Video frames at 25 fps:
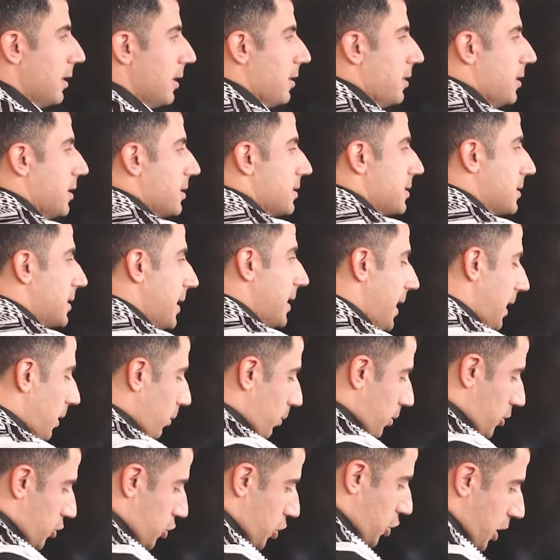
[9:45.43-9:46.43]
the style
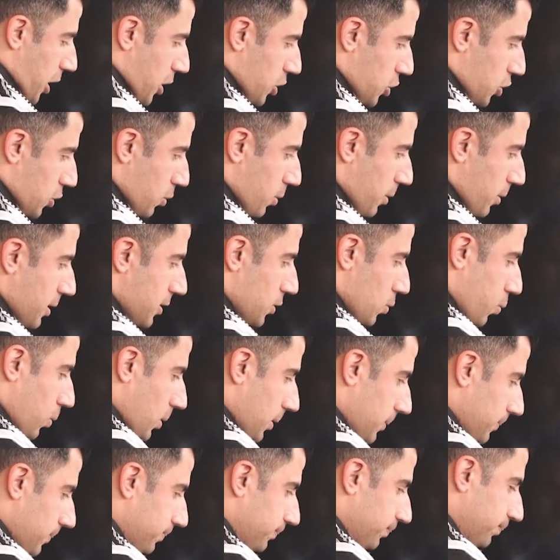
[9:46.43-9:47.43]
will change to this
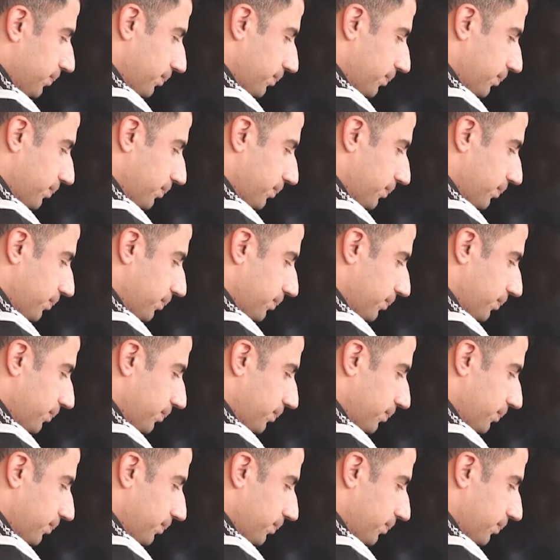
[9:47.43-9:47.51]
one.